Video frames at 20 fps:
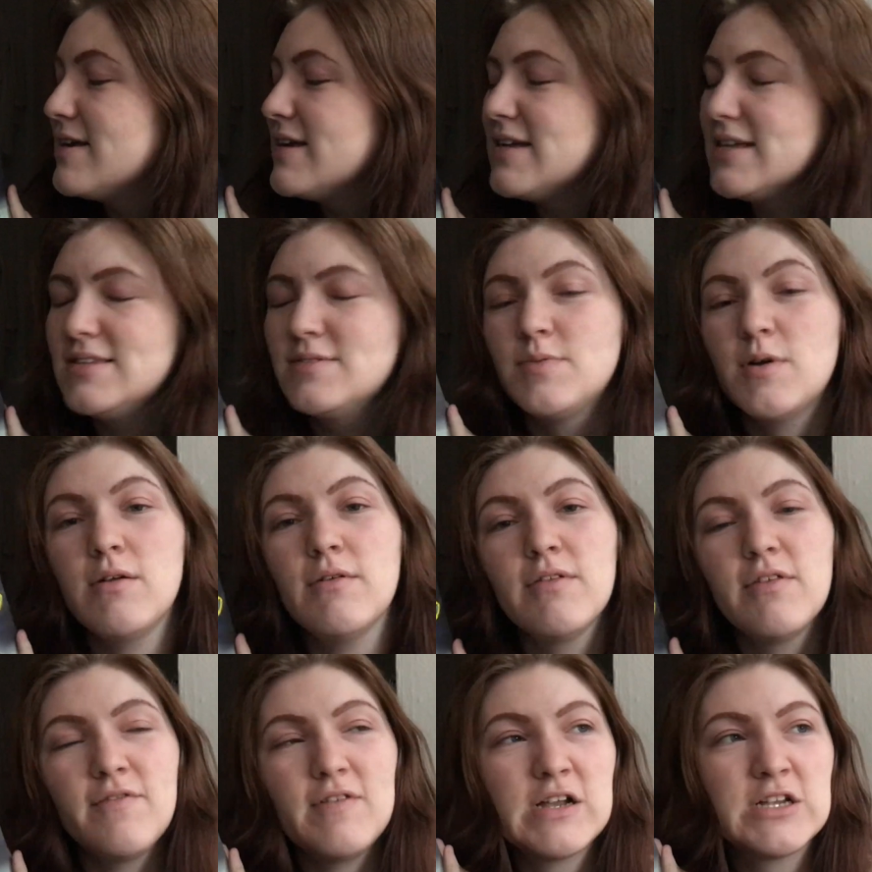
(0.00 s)
It's probably
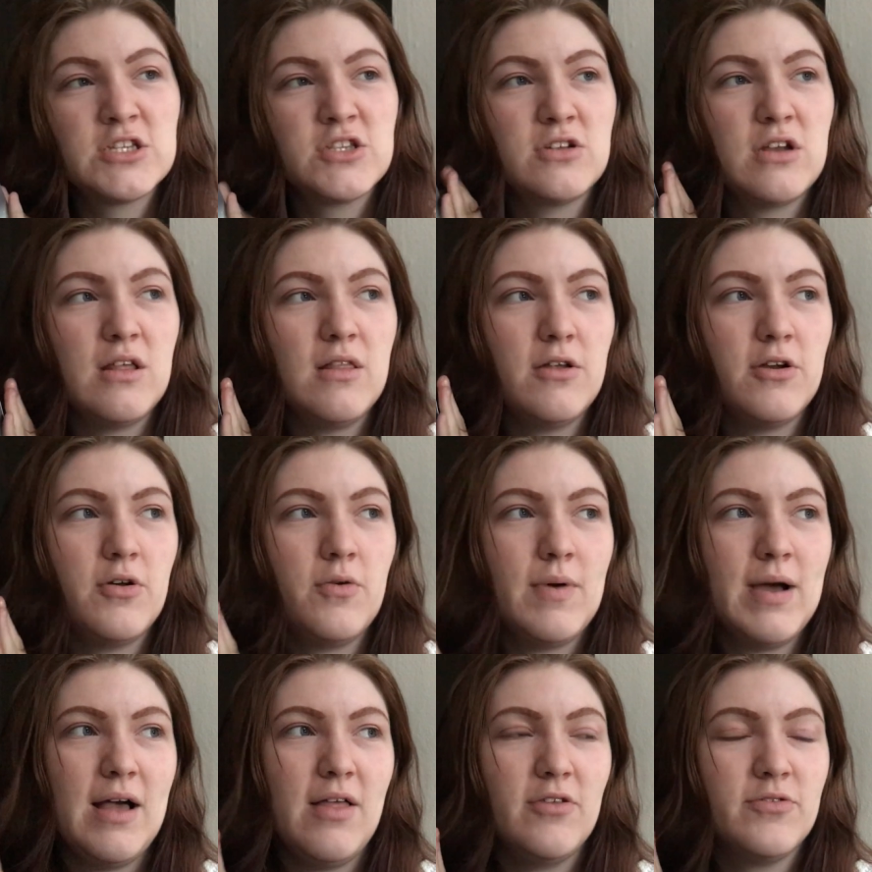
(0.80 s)
the first thriller in a
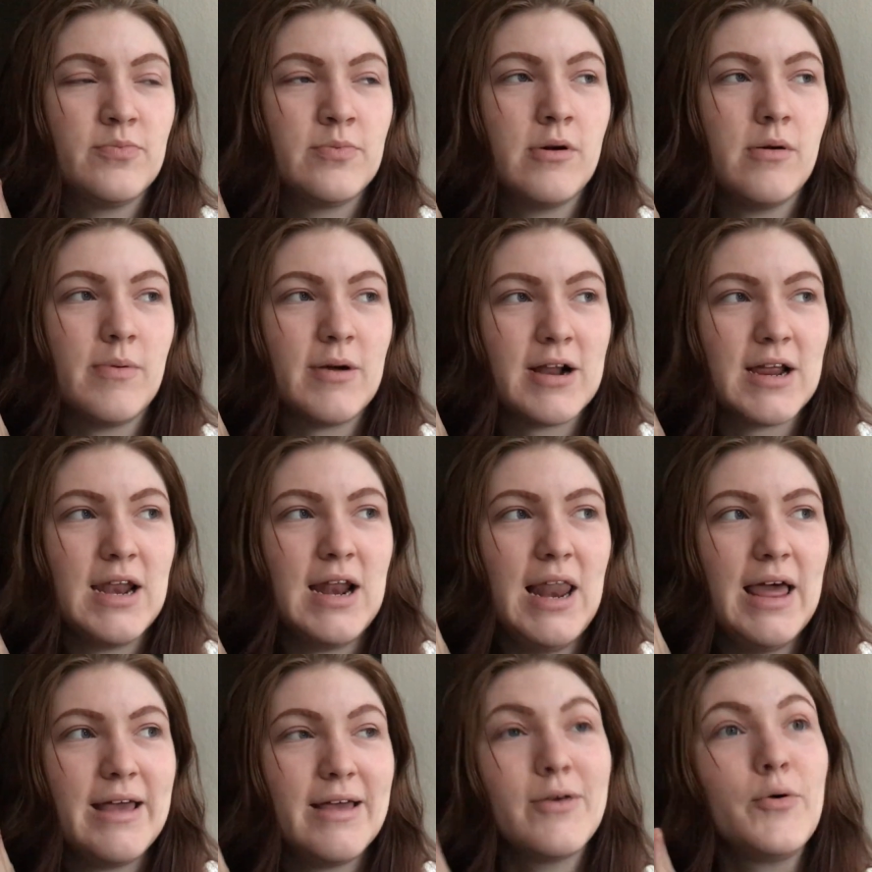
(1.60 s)
while. It's proper kind of
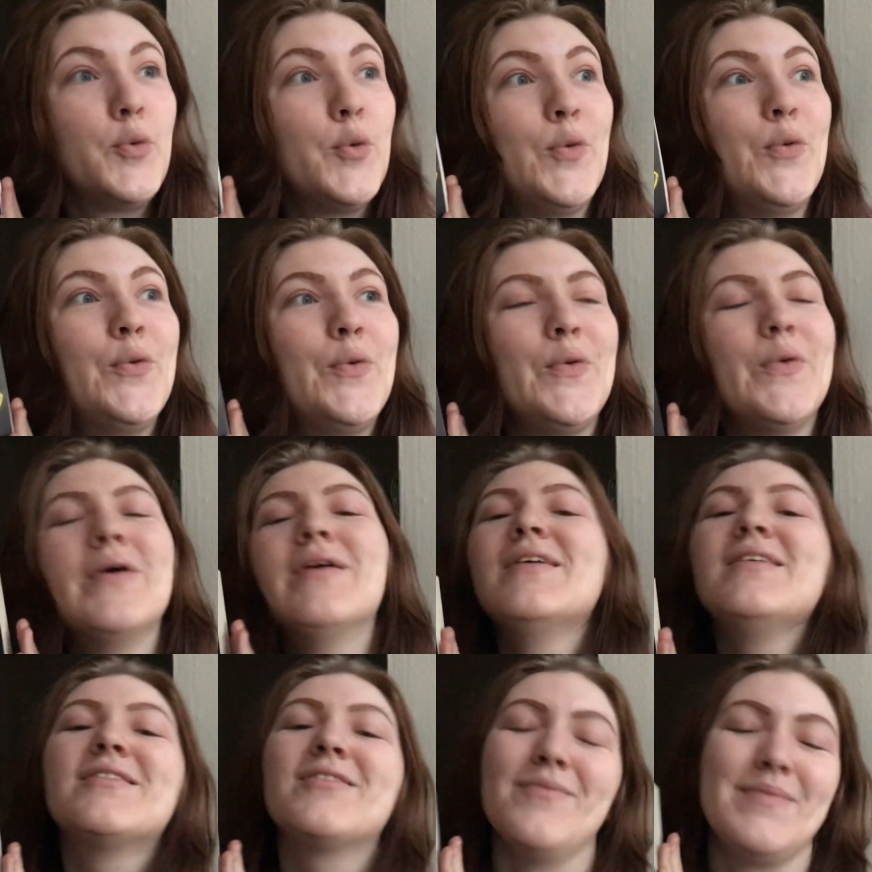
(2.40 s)
like, ooh,
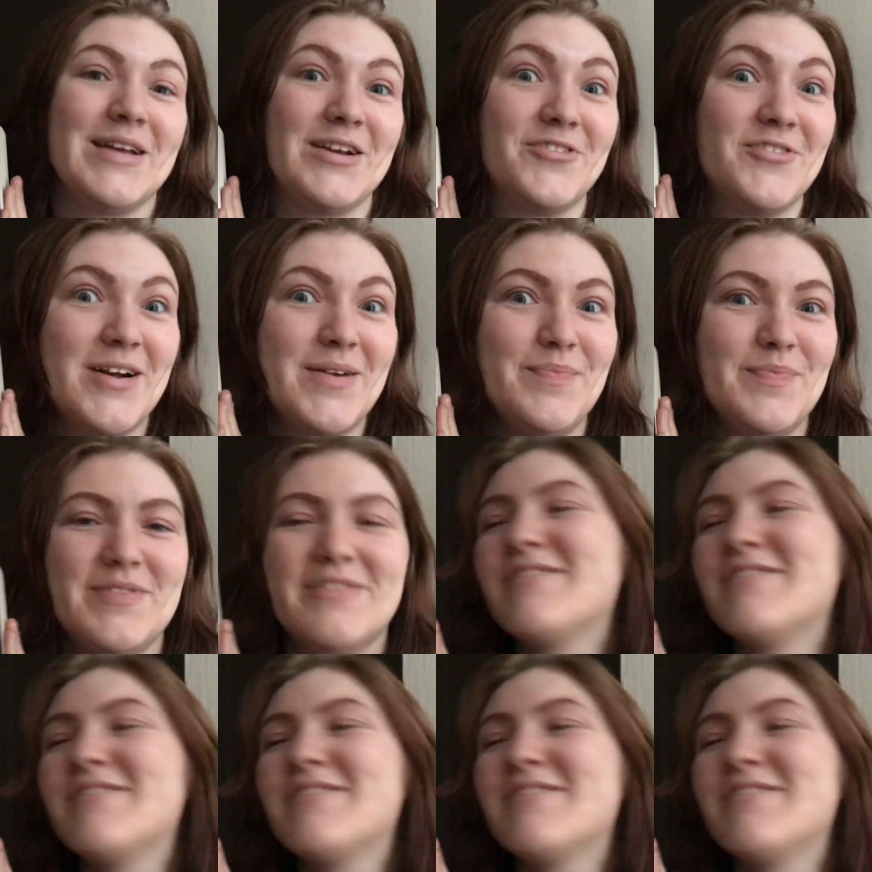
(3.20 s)
got me gripped.